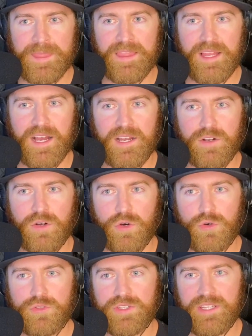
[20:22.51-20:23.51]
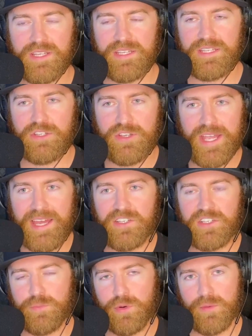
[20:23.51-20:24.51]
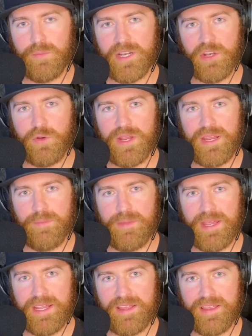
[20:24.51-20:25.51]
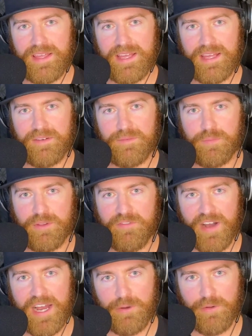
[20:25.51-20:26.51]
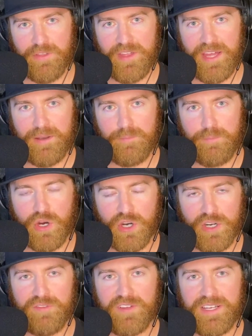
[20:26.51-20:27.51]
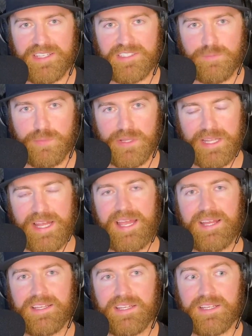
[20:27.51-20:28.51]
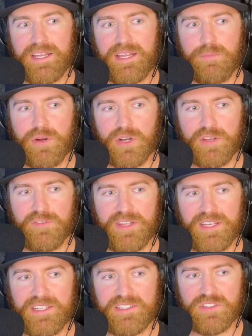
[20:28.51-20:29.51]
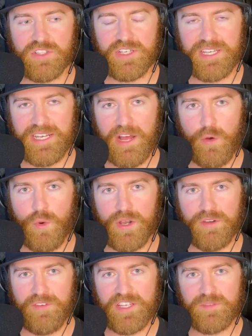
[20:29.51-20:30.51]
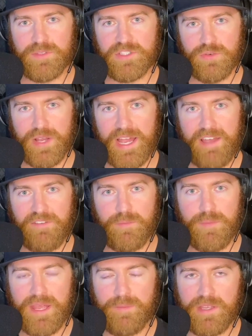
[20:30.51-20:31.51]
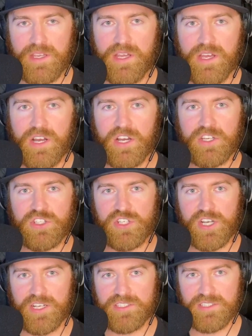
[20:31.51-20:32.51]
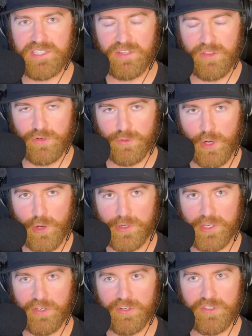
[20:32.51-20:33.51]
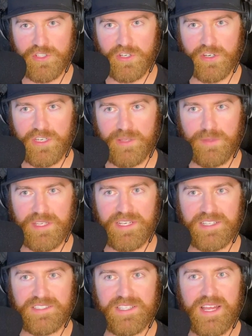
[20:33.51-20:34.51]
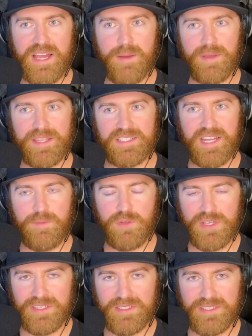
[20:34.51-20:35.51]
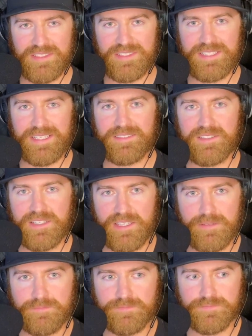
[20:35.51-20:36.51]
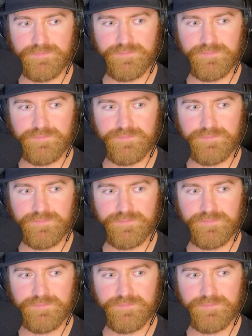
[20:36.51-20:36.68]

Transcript: not only you can't just put money away and make and be fine with that. Part of it is planning, and part of it is looking at what investments you have and maybe adjusting throughout your journey, because by the time you get to sixty,